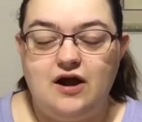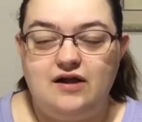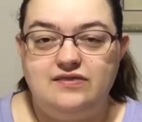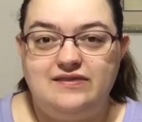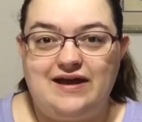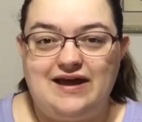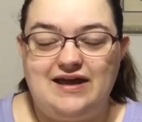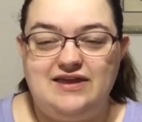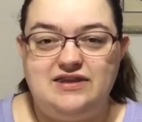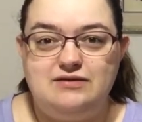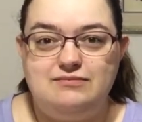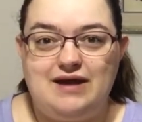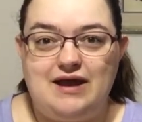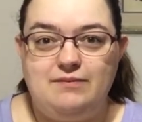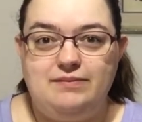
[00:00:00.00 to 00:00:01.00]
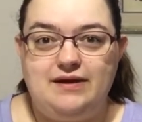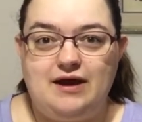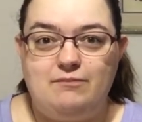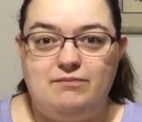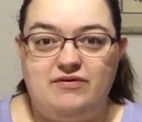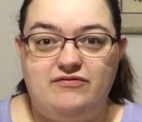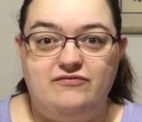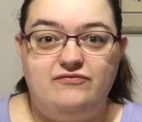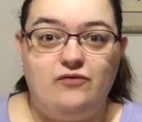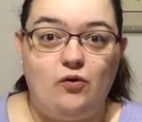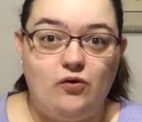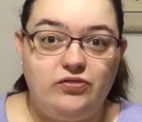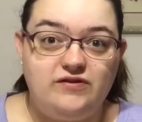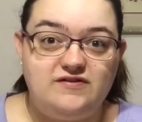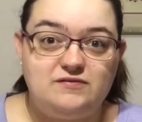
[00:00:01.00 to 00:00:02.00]
that either may be up before
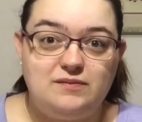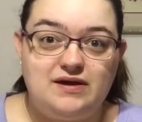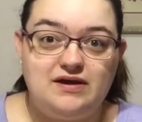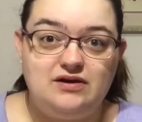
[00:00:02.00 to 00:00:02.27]
this one